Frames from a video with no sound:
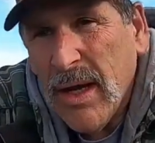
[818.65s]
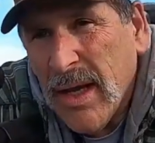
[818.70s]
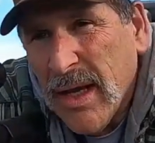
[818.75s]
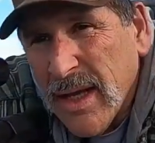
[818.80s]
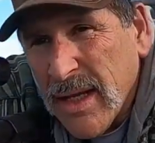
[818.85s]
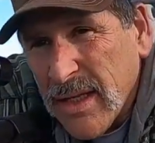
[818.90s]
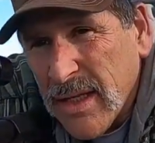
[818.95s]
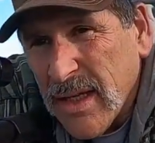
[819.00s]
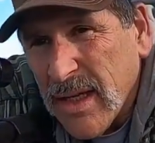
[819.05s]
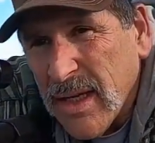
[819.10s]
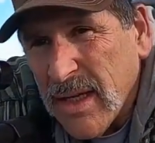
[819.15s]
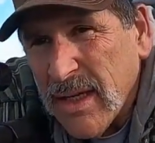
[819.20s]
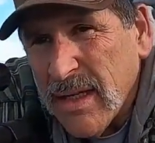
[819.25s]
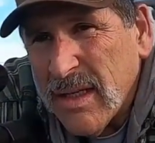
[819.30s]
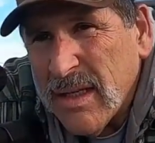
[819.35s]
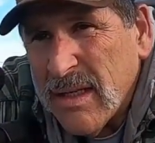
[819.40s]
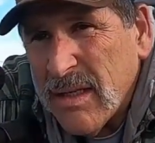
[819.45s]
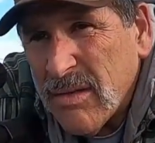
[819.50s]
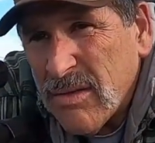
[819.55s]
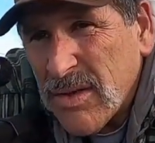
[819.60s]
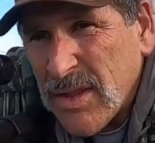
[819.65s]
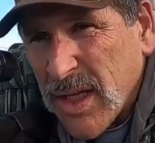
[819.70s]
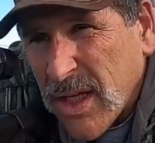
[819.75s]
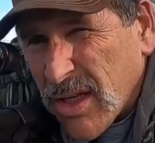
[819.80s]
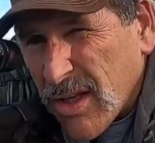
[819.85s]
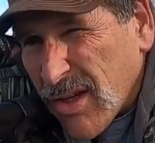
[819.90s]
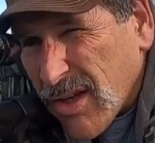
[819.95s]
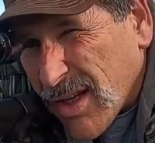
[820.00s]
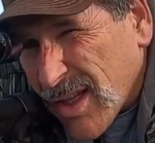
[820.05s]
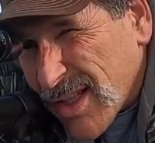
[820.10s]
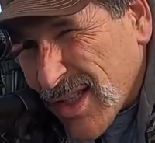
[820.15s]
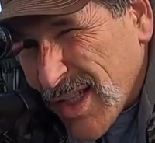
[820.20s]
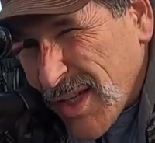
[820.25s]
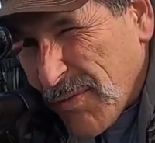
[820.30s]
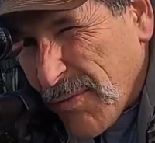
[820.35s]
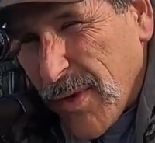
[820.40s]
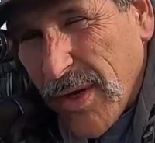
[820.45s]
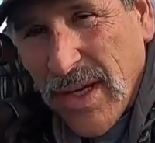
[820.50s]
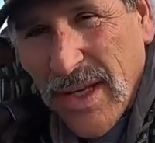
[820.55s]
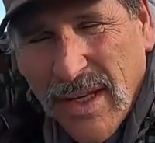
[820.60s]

and let's take a look and see if we